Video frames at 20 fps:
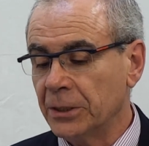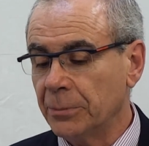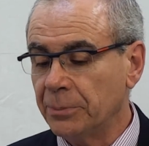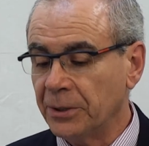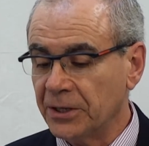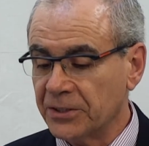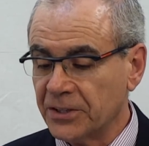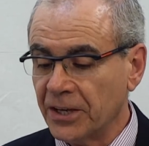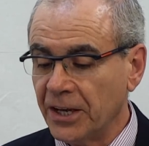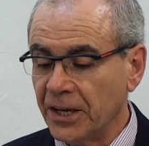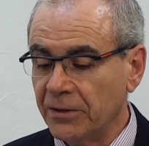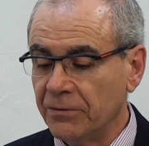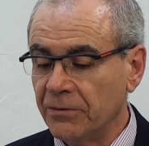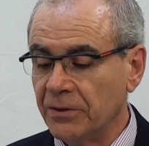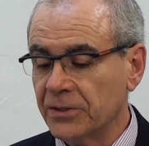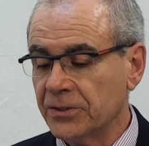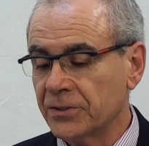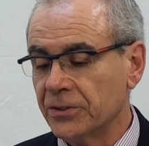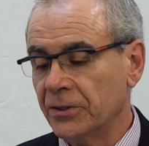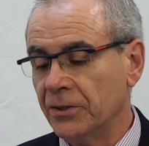
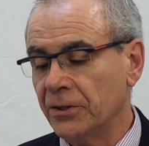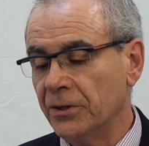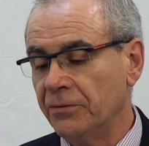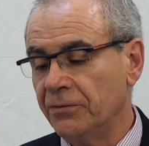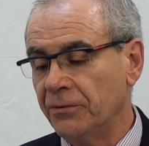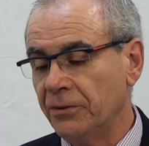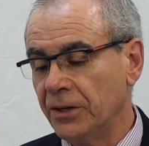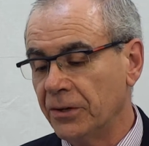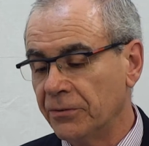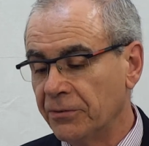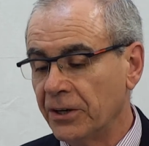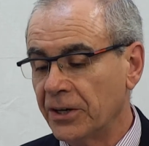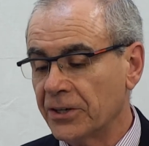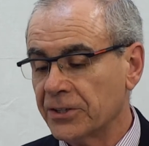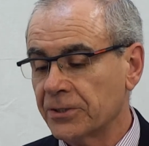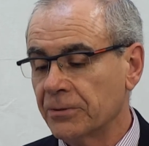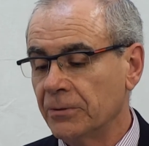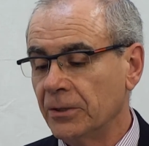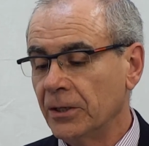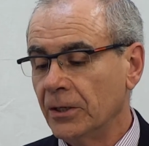pre-service
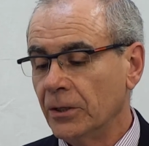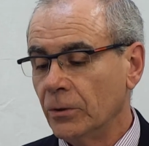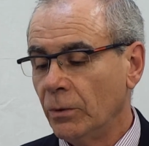refers